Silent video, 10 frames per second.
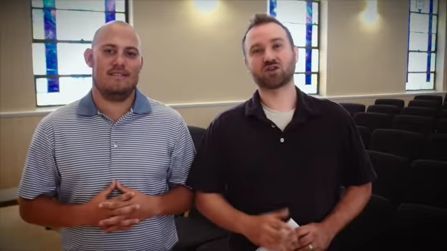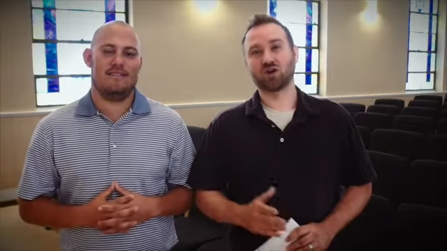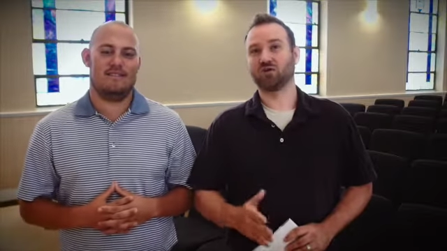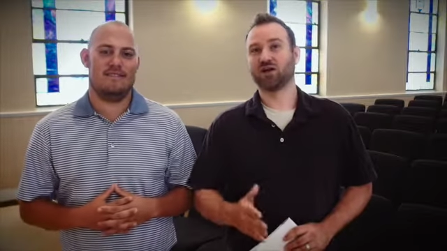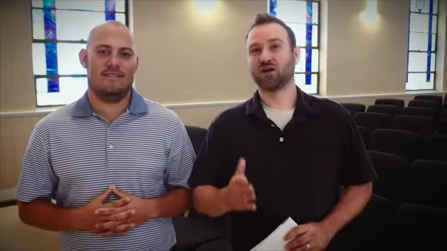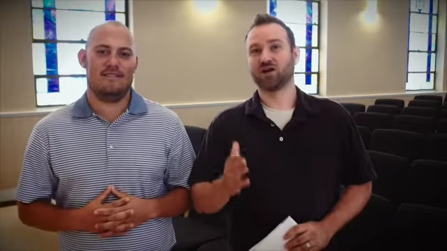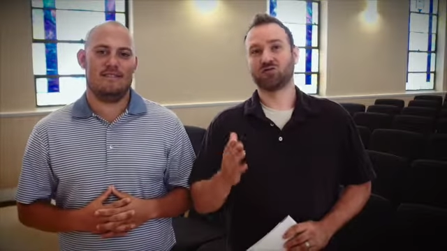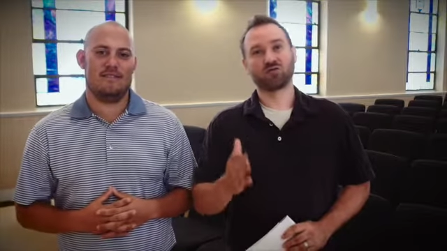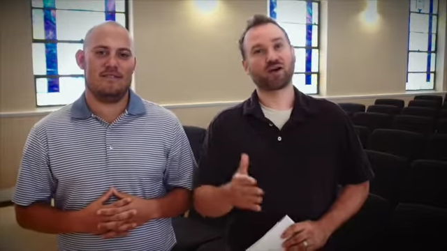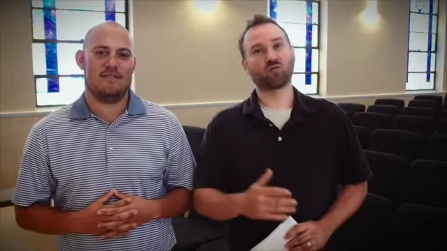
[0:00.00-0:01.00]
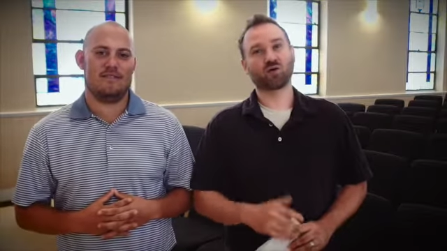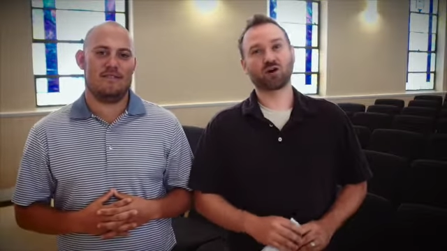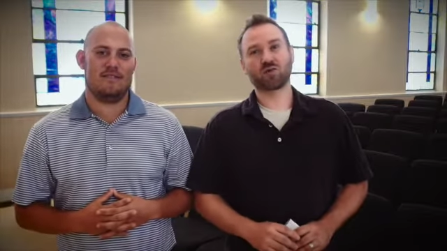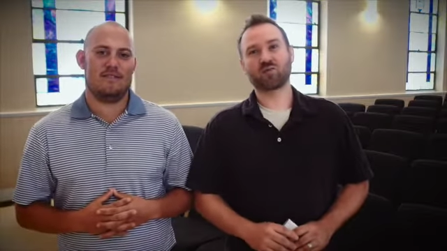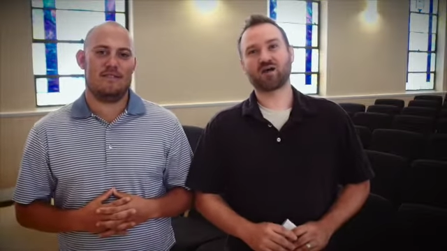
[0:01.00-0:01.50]
Speaker 1: So, if you've ever wanted
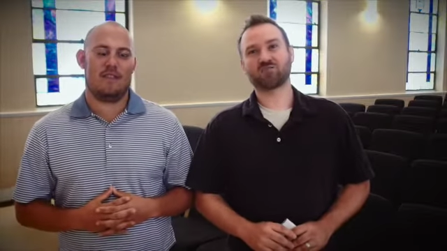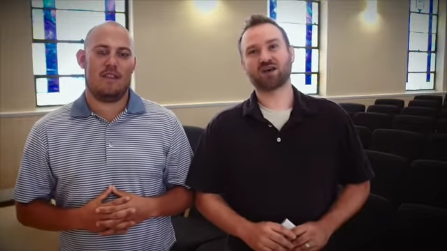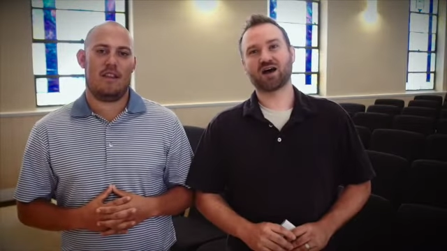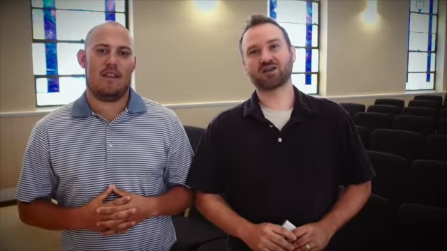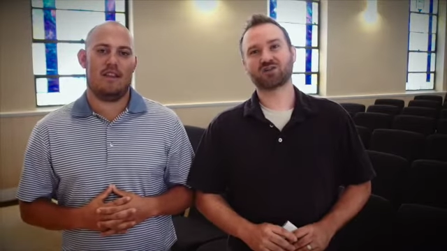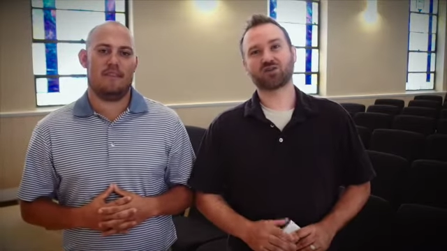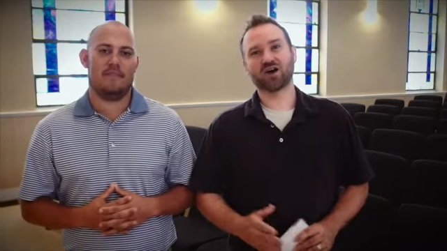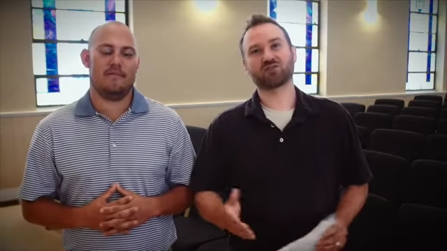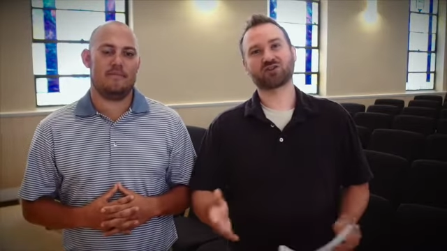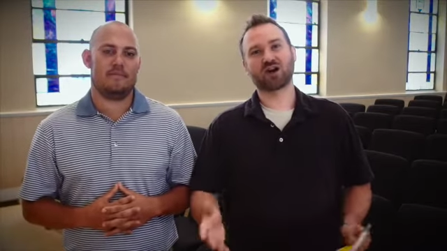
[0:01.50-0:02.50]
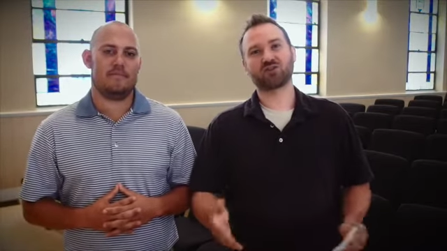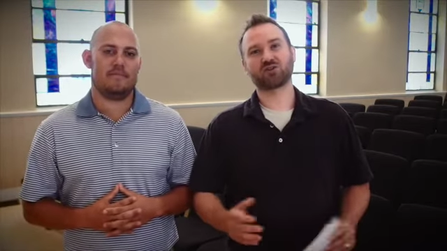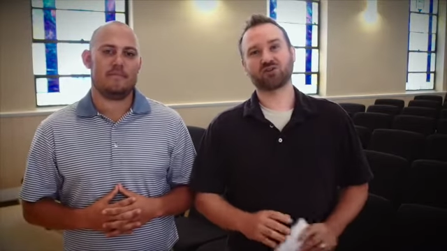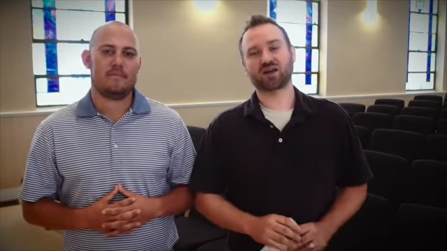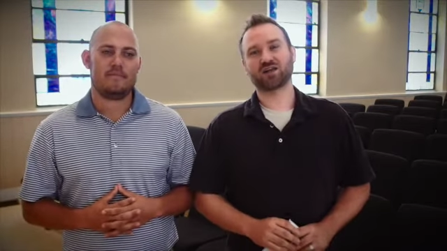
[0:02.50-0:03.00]
to be baptized or you have a child
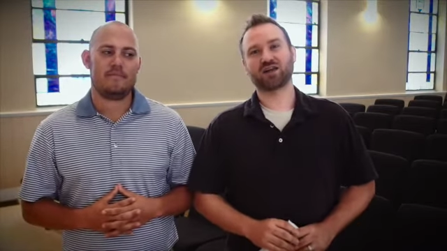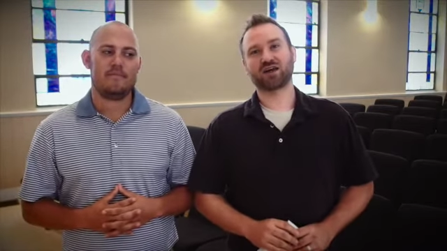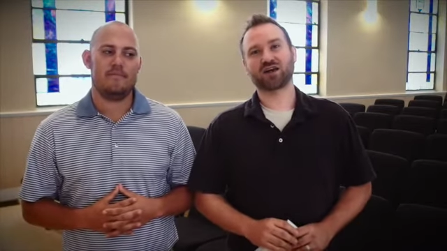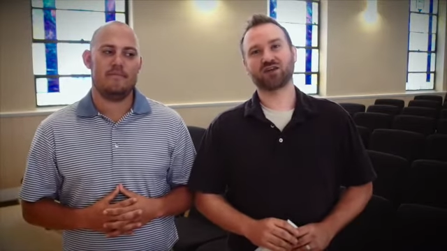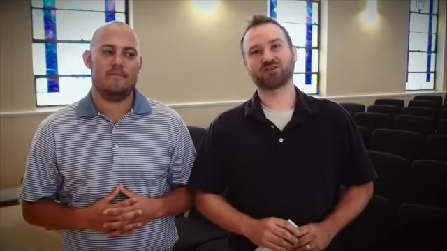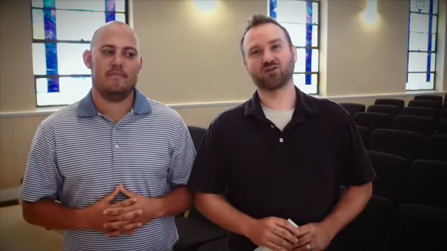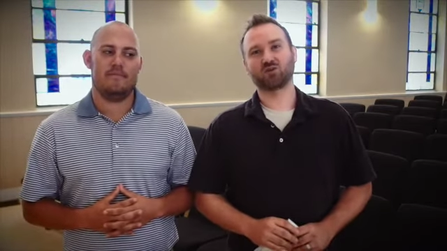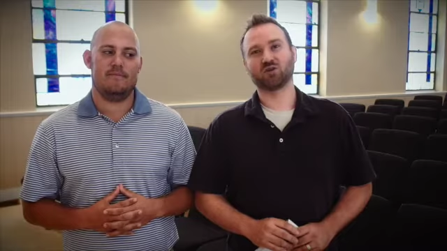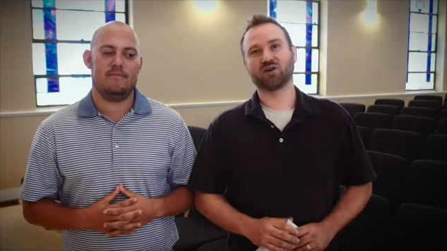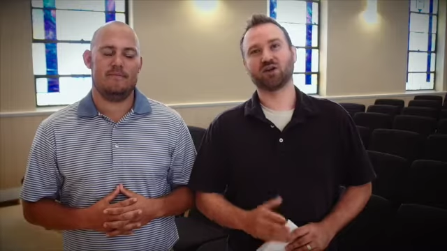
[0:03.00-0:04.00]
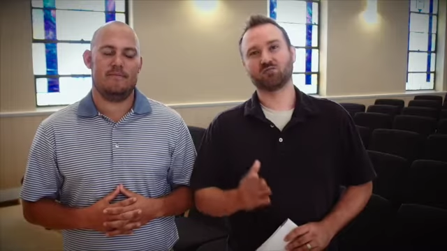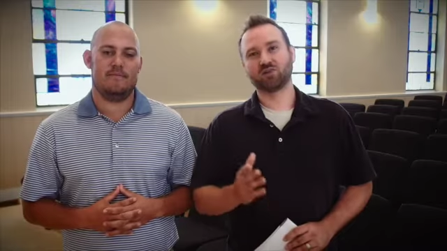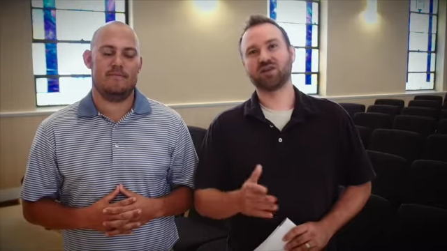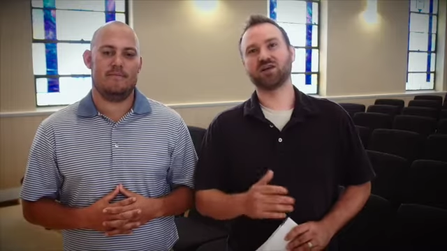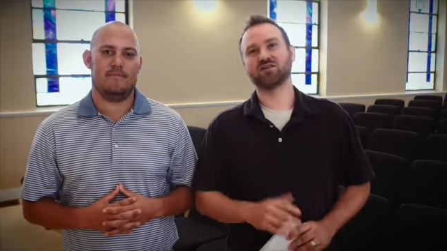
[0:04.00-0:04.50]
that you'd like to dedicate to the Lord,
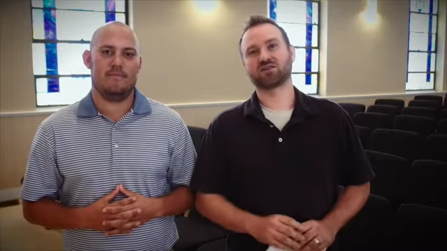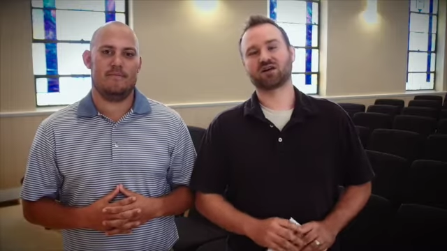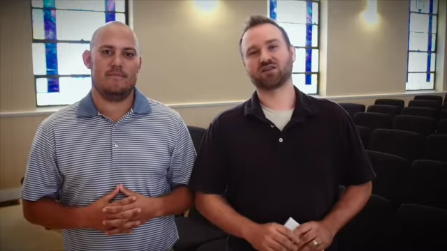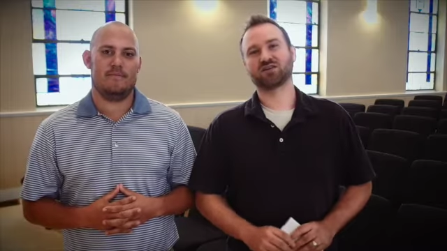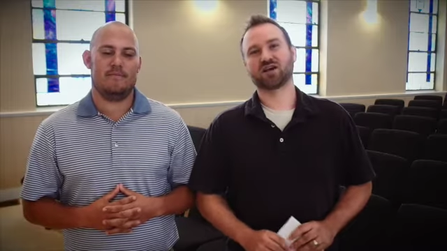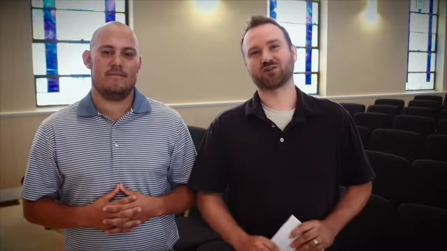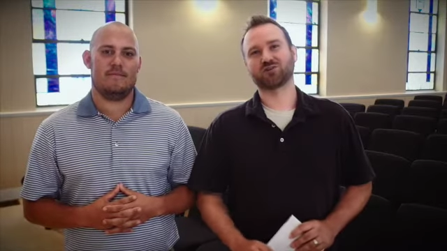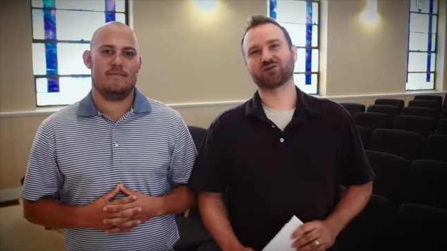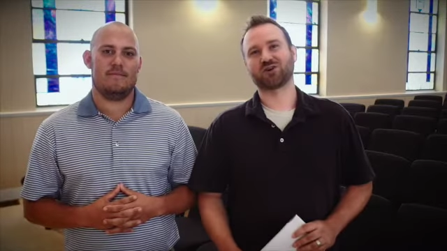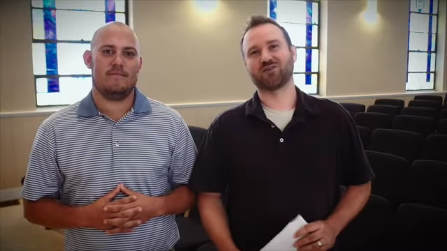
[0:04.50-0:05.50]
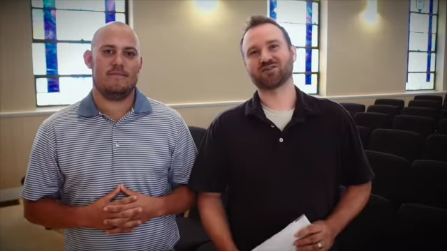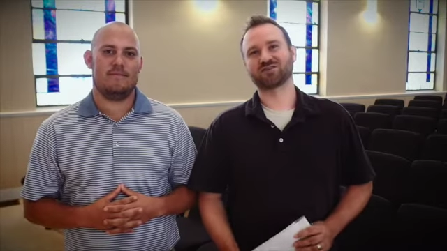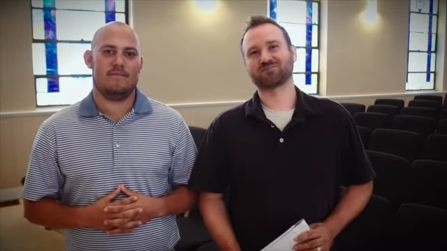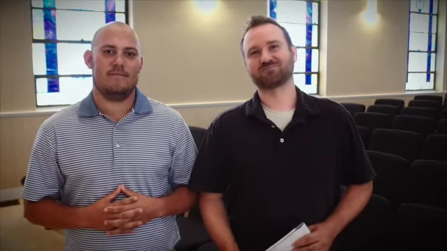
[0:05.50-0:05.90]
please contact the church office.